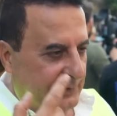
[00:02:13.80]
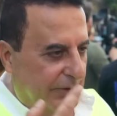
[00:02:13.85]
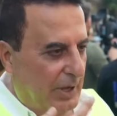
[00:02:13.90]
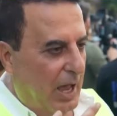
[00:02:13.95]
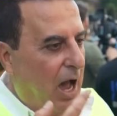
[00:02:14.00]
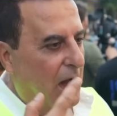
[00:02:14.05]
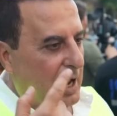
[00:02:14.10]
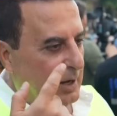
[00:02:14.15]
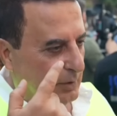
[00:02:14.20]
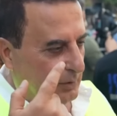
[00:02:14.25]
They,
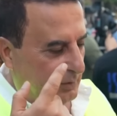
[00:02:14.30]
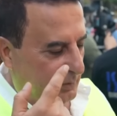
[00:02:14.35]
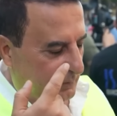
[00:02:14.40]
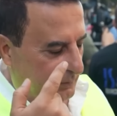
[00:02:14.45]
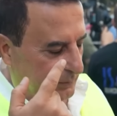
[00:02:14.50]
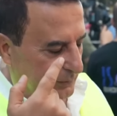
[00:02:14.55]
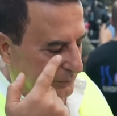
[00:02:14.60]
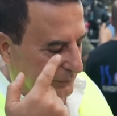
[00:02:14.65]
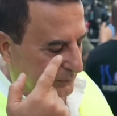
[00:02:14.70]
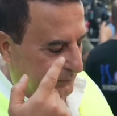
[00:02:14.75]
are,
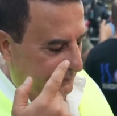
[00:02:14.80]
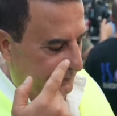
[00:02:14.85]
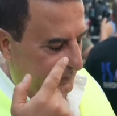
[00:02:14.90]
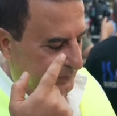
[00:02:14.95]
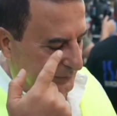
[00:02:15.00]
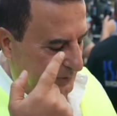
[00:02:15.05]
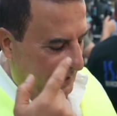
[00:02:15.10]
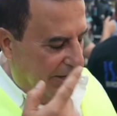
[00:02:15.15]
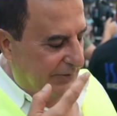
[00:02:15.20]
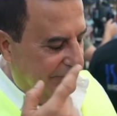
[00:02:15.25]

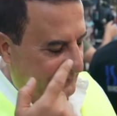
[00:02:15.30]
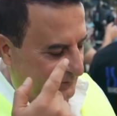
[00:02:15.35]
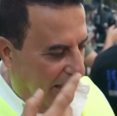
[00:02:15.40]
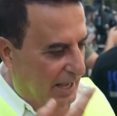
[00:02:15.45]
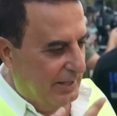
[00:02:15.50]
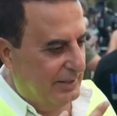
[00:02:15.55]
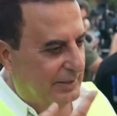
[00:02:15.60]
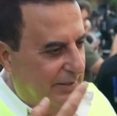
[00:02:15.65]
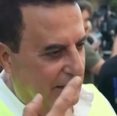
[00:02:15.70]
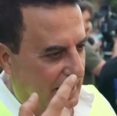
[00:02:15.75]
they
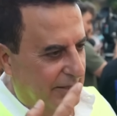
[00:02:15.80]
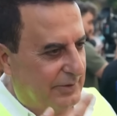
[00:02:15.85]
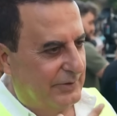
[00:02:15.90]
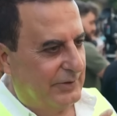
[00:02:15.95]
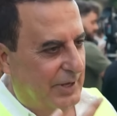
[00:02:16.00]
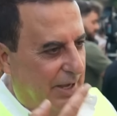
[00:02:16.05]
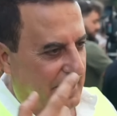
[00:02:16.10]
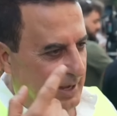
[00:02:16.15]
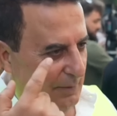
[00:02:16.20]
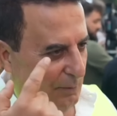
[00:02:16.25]
said that
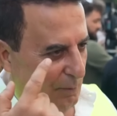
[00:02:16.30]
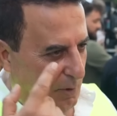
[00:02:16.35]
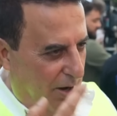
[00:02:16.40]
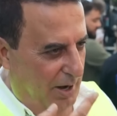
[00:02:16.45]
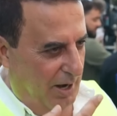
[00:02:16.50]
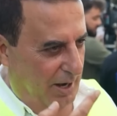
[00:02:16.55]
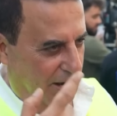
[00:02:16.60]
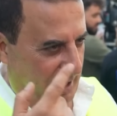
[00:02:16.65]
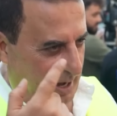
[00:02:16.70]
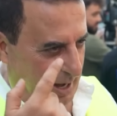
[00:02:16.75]
they
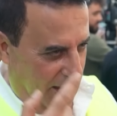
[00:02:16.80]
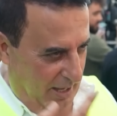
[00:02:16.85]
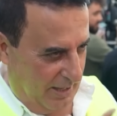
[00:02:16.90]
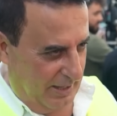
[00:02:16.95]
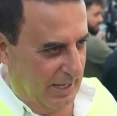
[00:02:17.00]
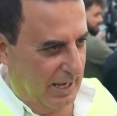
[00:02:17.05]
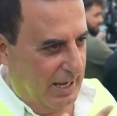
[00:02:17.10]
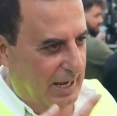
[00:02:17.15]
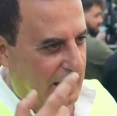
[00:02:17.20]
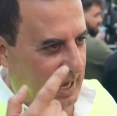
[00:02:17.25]
were
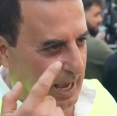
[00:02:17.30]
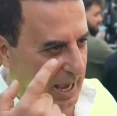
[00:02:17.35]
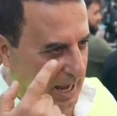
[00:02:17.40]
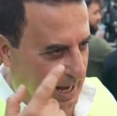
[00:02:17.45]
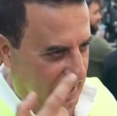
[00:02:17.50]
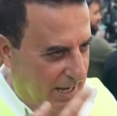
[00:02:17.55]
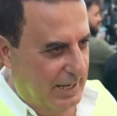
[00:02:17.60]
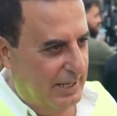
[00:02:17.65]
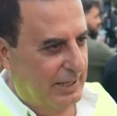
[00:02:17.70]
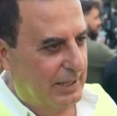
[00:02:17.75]
hitting
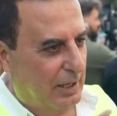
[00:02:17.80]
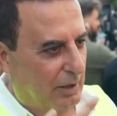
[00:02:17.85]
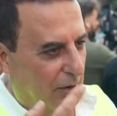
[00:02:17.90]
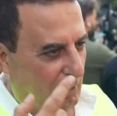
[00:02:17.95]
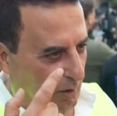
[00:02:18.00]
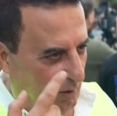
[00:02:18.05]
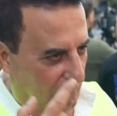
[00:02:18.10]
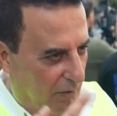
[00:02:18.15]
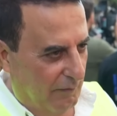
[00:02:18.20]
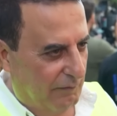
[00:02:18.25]
a leader
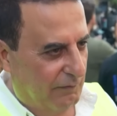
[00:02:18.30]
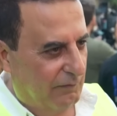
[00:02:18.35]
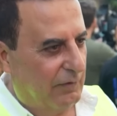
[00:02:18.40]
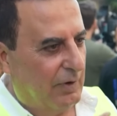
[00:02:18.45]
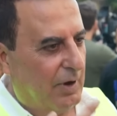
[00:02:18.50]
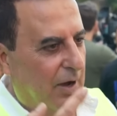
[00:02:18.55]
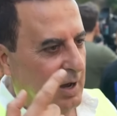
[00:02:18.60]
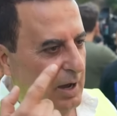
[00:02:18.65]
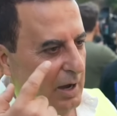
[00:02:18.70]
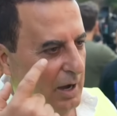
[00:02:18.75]
of
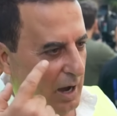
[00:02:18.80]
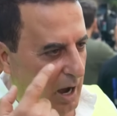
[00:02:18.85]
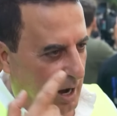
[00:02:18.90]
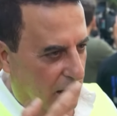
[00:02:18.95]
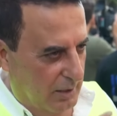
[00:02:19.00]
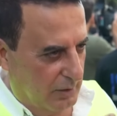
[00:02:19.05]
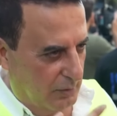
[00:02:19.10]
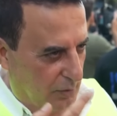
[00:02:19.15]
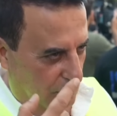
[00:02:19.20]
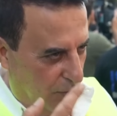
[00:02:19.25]

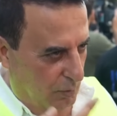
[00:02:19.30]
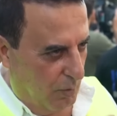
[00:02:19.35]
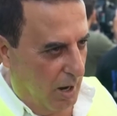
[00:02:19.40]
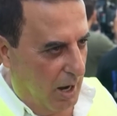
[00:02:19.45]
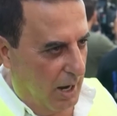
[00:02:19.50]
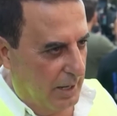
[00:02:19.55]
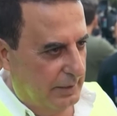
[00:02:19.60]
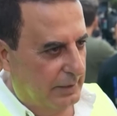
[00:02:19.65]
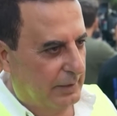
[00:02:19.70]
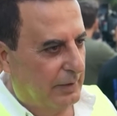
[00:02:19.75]

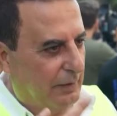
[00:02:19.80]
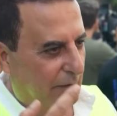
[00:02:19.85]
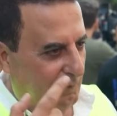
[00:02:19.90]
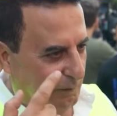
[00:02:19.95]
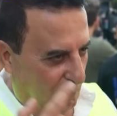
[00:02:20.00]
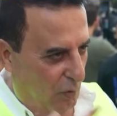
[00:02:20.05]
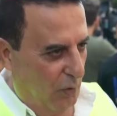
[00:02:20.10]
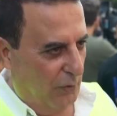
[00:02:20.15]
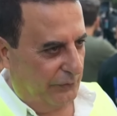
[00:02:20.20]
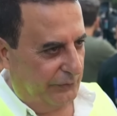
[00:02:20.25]
Radwan
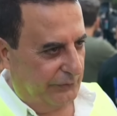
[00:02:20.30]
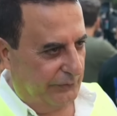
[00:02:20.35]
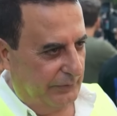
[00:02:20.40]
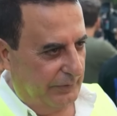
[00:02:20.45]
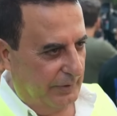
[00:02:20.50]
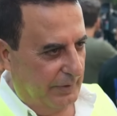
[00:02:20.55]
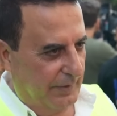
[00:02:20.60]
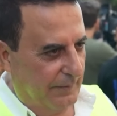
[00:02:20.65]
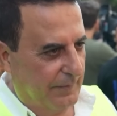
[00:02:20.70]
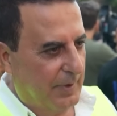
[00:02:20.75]
force.